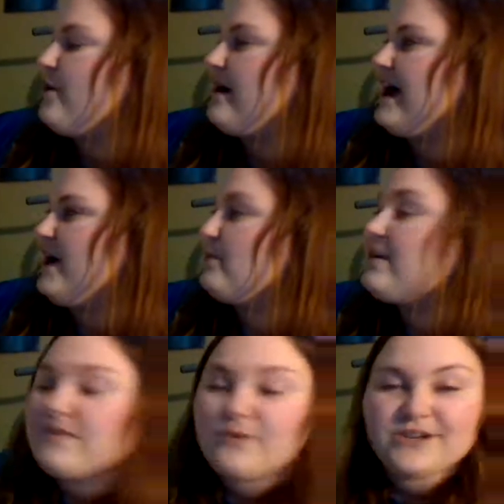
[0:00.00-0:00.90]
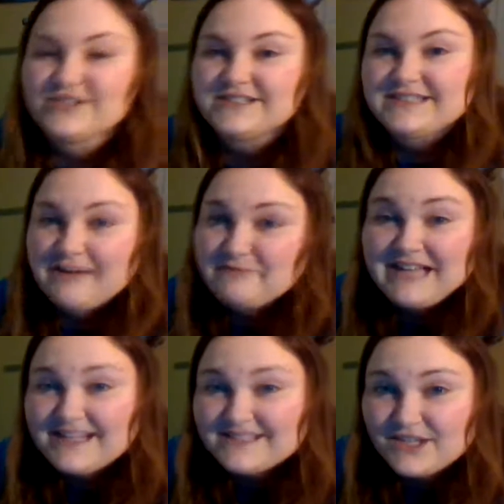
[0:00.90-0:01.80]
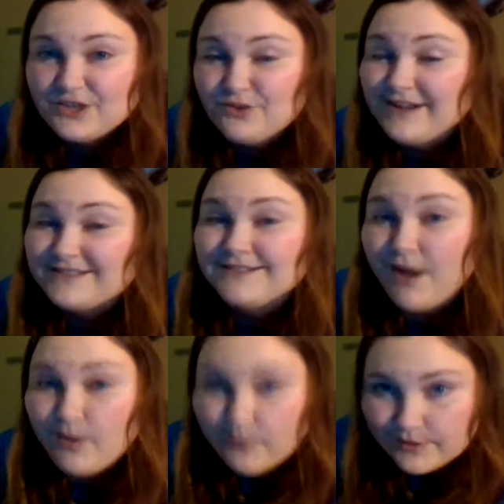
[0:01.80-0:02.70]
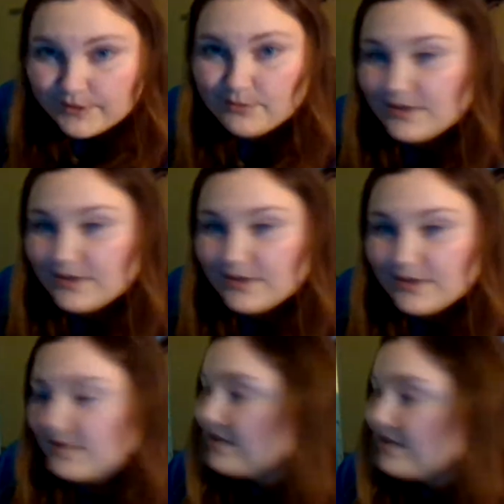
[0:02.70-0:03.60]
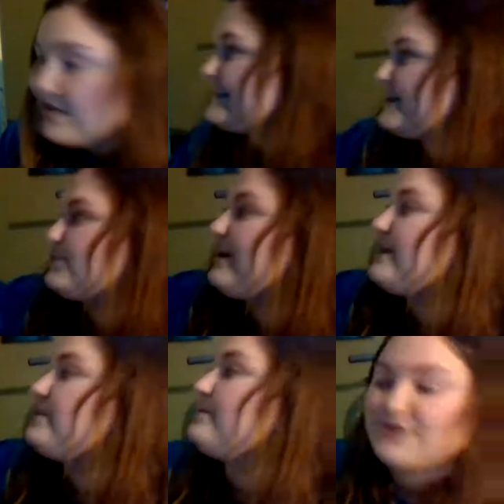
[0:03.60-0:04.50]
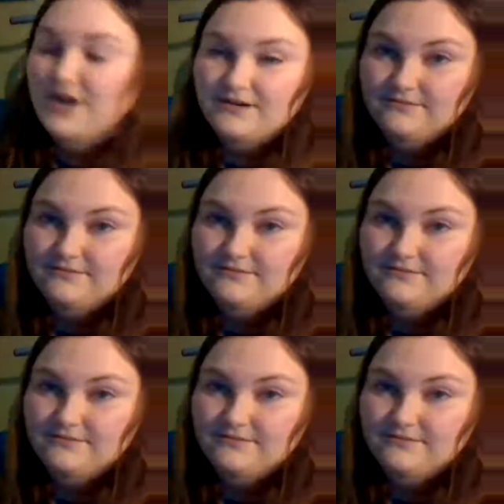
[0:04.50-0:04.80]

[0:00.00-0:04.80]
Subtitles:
one of the questions I was asking you guys a lot when you were learning these is, where do we start?